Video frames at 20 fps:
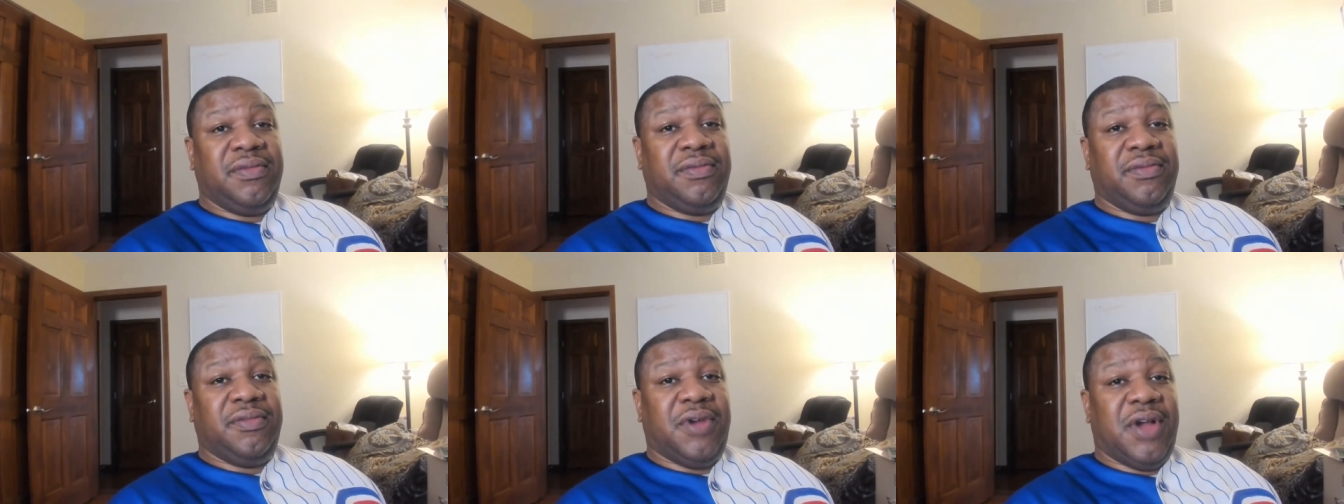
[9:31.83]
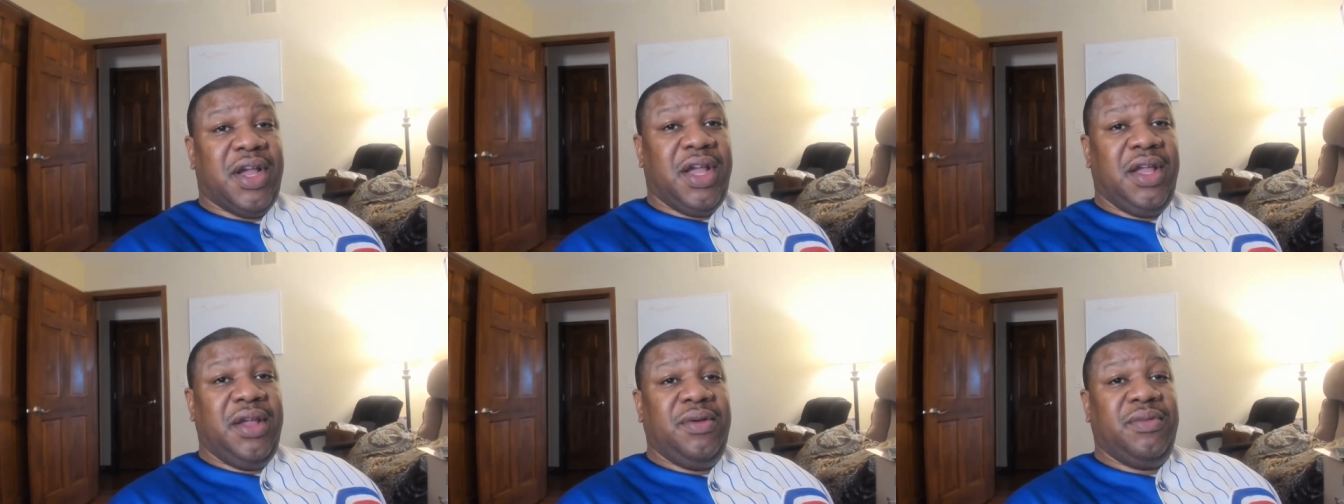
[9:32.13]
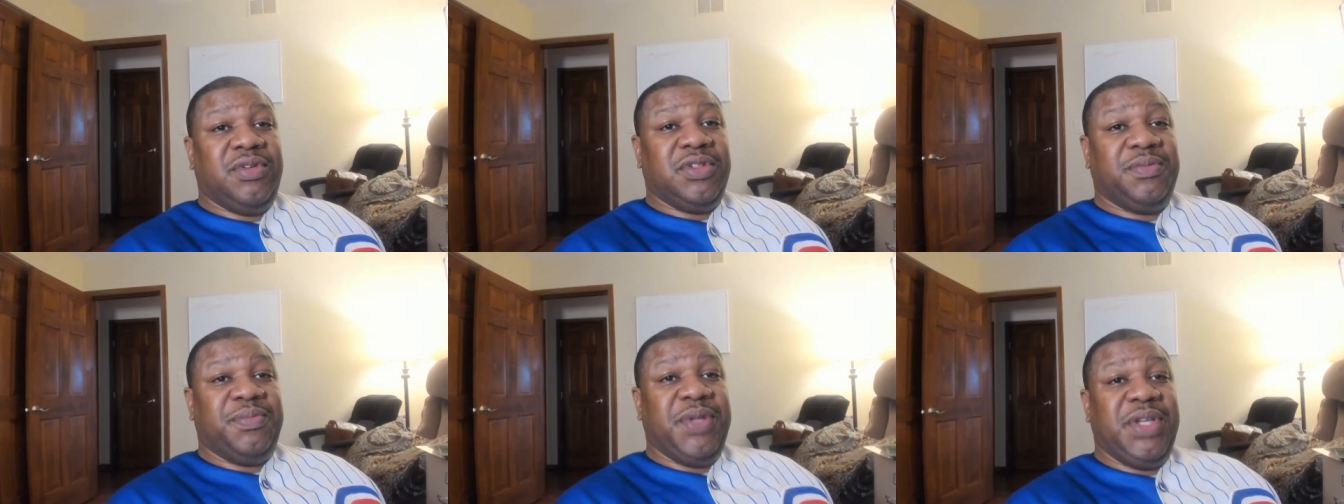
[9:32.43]
right,
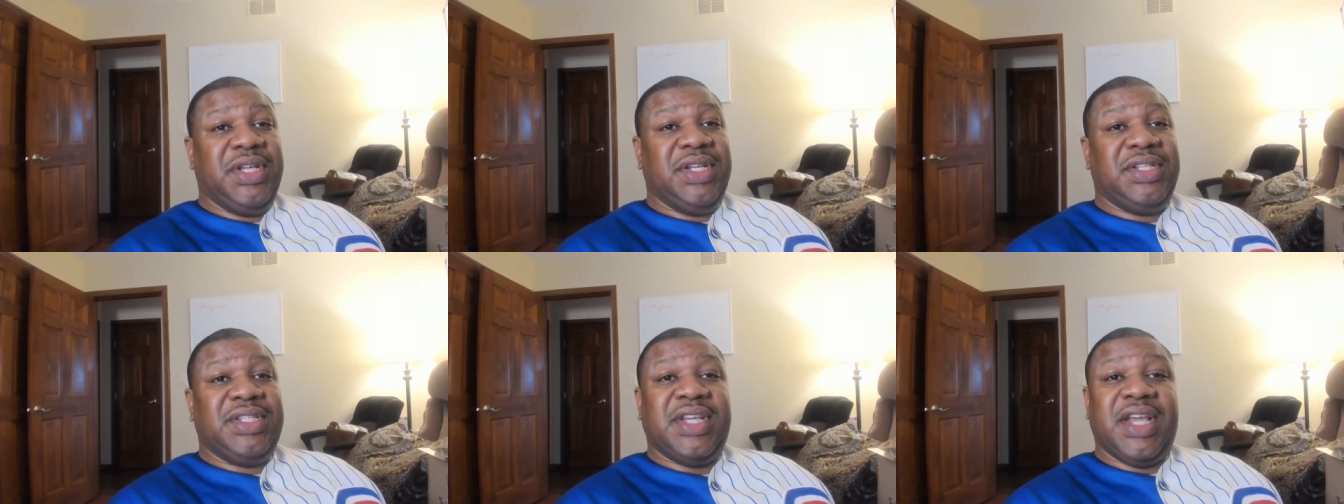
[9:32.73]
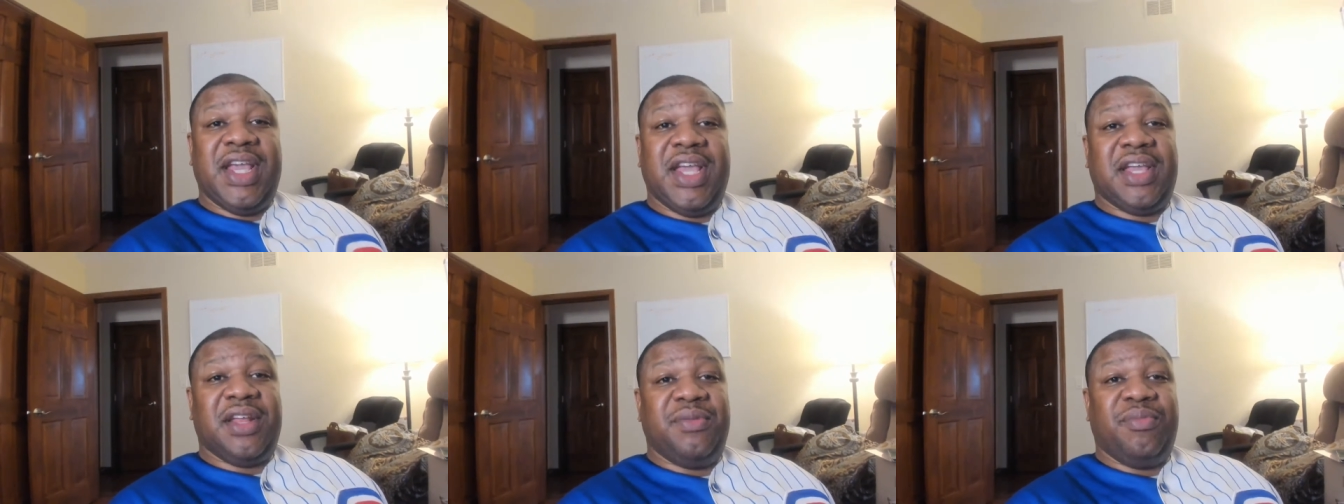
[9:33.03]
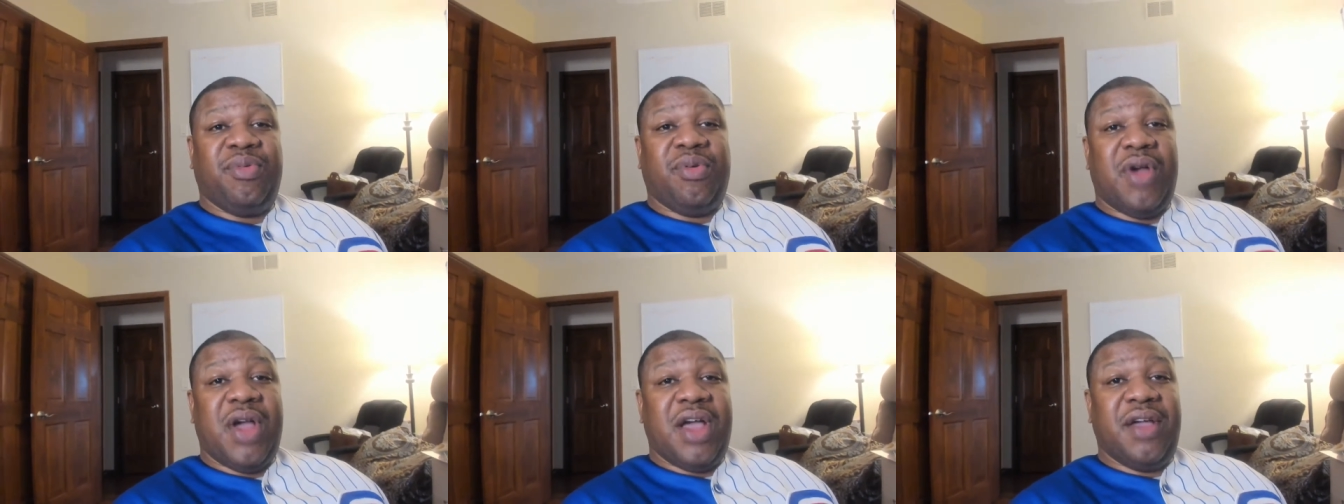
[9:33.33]
was being taken
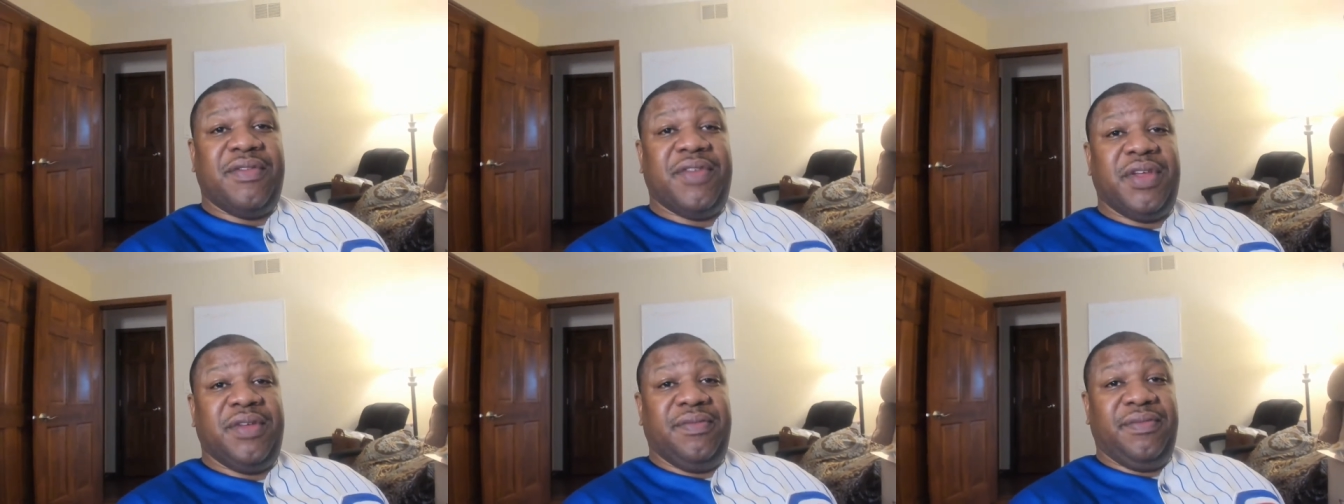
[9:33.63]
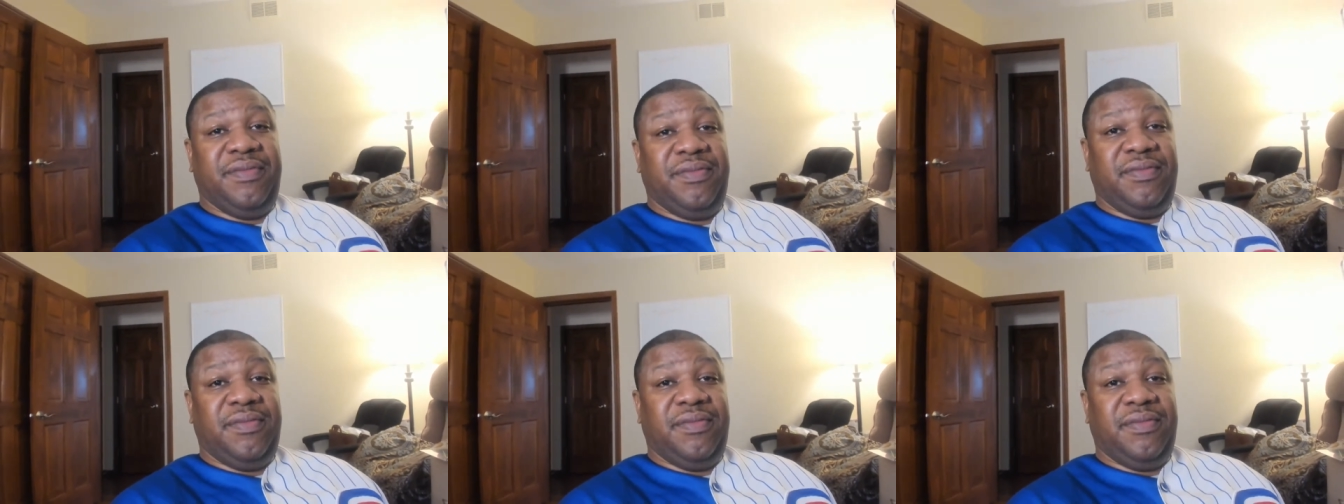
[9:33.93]
private.